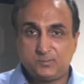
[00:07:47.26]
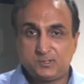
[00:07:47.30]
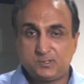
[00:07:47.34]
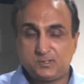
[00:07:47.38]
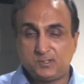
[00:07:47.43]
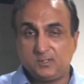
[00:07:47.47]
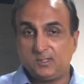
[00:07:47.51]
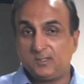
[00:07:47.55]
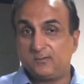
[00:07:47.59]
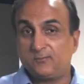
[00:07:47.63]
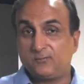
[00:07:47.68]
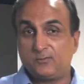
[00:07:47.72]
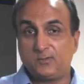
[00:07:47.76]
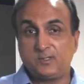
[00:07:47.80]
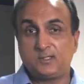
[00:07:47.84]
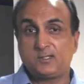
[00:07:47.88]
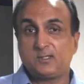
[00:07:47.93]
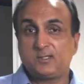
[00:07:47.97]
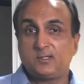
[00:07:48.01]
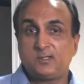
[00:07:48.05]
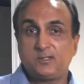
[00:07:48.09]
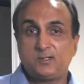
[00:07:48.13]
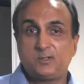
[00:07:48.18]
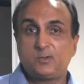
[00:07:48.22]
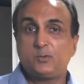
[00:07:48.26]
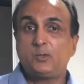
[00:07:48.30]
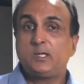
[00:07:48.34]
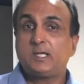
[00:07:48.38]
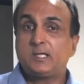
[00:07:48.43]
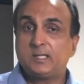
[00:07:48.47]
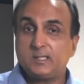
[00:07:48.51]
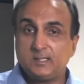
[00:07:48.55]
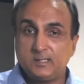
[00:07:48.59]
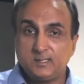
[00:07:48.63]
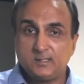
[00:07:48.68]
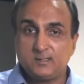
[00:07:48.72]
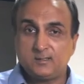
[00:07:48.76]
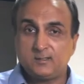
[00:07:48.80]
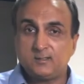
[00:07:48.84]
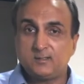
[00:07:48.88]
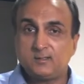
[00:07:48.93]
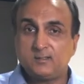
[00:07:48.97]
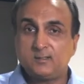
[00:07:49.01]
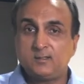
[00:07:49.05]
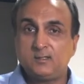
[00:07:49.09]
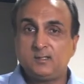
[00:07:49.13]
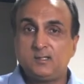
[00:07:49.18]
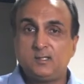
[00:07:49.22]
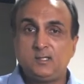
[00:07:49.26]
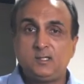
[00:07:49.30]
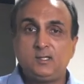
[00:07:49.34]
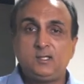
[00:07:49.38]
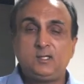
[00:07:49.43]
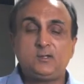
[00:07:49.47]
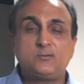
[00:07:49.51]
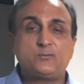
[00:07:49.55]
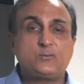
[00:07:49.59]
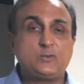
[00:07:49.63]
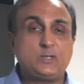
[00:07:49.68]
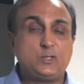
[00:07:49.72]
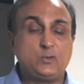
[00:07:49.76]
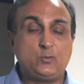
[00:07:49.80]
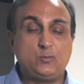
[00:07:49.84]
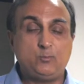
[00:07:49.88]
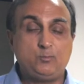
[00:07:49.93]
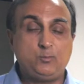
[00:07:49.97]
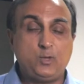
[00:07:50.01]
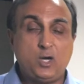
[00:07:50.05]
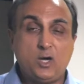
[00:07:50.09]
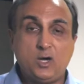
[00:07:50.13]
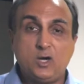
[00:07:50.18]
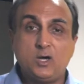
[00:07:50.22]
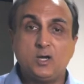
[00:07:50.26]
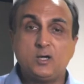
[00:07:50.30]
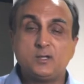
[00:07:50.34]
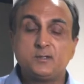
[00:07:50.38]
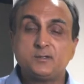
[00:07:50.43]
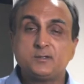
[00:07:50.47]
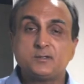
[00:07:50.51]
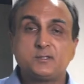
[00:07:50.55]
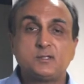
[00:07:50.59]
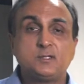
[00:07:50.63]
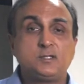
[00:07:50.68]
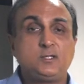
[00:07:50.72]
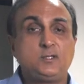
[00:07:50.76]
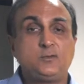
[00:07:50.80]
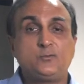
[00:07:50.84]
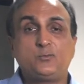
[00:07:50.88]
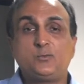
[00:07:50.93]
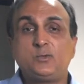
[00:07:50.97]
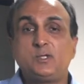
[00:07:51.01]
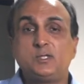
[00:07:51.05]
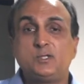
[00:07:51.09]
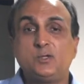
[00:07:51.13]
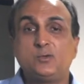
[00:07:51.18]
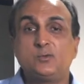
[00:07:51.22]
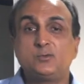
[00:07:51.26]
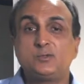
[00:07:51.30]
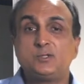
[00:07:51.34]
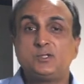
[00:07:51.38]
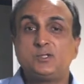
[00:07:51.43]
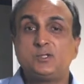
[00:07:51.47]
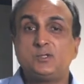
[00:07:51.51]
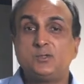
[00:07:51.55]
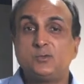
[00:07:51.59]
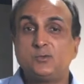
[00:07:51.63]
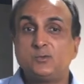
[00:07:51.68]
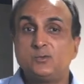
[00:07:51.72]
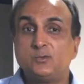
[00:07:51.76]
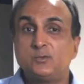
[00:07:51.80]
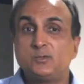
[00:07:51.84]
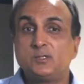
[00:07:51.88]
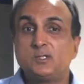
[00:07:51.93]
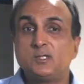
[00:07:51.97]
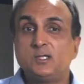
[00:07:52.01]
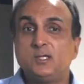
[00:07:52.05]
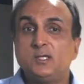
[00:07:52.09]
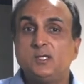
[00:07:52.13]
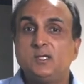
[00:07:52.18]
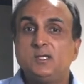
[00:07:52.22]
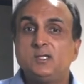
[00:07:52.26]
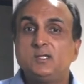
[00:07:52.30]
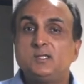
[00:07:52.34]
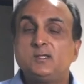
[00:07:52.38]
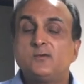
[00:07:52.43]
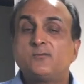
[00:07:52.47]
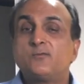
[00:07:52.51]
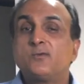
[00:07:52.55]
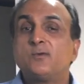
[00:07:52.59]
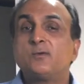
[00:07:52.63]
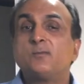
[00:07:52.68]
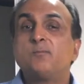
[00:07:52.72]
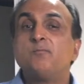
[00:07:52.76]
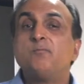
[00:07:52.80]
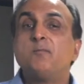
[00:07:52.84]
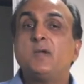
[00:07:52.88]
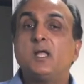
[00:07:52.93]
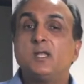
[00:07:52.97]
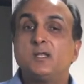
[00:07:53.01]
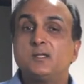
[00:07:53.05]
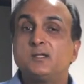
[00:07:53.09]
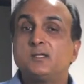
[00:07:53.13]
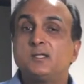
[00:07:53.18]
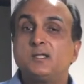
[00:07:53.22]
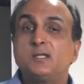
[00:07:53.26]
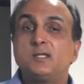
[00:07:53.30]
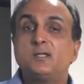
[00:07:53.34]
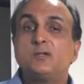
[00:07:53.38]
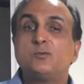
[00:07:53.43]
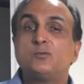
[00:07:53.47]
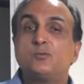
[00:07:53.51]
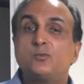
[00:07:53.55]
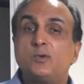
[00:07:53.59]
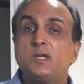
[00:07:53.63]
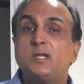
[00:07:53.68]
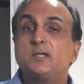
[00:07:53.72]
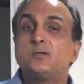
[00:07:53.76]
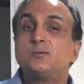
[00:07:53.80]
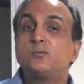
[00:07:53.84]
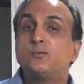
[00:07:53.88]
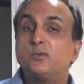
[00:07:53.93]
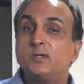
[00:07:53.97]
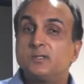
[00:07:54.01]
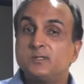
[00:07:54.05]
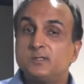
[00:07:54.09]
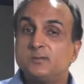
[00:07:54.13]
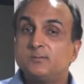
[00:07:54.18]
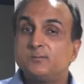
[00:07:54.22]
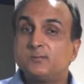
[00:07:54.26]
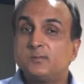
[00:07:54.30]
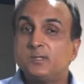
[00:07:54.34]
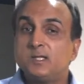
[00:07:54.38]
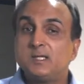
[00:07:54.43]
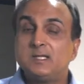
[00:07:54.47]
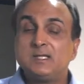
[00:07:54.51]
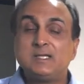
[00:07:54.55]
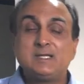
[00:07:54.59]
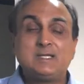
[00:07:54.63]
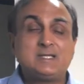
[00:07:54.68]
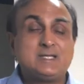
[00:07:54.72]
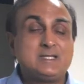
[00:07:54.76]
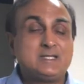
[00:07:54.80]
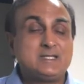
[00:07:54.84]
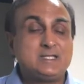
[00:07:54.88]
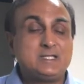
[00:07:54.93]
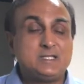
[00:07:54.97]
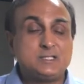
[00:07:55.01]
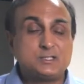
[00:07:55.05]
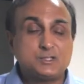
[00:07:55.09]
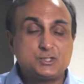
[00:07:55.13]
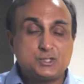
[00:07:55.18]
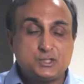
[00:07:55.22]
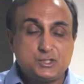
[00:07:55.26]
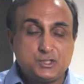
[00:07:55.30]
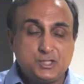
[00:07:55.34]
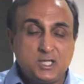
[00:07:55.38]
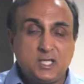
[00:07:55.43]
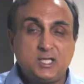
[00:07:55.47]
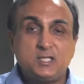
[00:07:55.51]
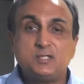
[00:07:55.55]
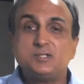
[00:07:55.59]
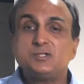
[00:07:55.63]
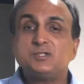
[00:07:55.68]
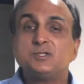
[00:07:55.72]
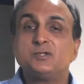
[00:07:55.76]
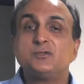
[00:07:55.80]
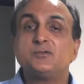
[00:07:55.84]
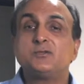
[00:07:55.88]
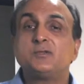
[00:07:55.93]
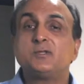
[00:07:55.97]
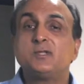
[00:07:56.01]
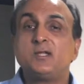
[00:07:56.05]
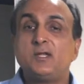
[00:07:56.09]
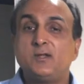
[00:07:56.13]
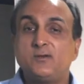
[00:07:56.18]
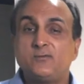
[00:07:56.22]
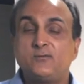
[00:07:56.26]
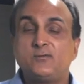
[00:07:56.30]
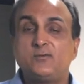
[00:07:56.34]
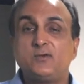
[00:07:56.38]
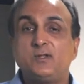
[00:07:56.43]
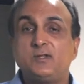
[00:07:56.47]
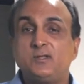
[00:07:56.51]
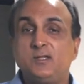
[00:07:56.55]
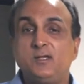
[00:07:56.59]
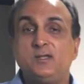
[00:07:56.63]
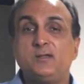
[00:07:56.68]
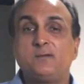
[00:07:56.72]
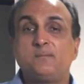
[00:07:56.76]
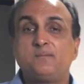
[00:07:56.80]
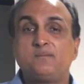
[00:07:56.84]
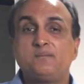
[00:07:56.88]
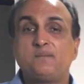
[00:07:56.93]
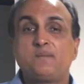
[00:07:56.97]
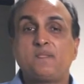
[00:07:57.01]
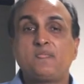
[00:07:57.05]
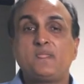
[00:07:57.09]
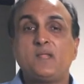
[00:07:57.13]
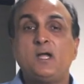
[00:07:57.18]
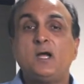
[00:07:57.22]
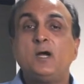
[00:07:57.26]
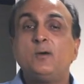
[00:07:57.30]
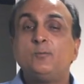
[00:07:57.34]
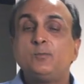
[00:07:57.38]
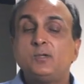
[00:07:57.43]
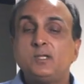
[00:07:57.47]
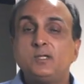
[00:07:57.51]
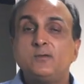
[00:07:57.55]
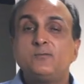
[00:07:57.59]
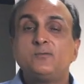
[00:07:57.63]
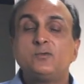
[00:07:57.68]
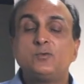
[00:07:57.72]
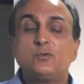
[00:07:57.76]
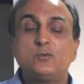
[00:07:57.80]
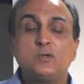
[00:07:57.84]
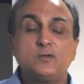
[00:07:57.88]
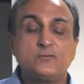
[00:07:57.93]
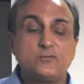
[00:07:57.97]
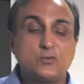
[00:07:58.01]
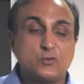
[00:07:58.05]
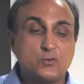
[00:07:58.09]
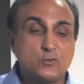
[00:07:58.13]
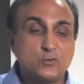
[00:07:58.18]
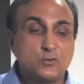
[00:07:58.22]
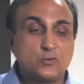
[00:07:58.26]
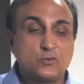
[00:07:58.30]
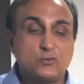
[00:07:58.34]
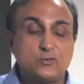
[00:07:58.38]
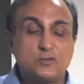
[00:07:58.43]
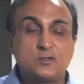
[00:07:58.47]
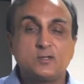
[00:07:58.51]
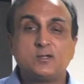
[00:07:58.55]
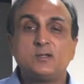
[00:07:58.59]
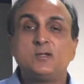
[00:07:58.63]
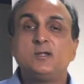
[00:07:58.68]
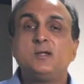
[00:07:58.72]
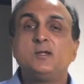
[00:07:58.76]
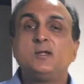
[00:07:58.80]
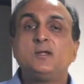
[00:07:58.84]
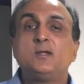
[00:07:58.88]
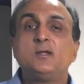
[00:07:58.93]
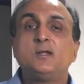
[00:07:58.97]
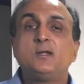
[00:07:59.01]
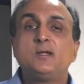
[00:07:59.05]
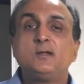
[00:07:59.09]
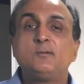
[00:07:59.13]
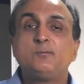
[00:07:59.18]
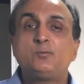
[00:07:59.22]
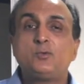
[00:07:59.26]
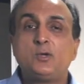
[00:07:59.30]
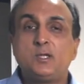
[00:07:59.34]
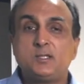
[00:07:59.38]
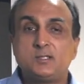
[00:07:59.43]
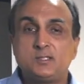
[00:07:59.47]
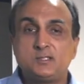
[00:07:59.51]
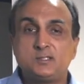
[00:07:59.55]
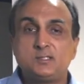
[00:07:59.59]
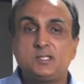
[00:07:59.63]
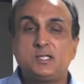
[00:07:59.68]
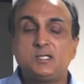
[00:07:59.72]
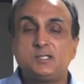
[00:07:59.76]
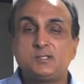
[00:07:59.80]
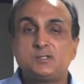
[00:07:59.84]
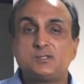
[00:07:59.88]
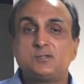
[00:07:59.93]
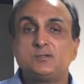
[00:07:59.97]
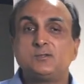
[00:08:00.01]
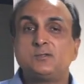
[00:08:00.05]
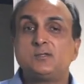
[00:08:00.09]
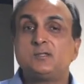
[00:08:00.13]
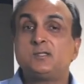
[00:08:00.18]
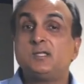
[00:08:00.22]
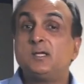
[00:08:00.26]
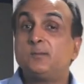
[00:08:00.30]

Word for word: deliver it quickly, if we don't pause, if we don't use different melody, rate, rhythm, it changes everything. How many of you have heard presentations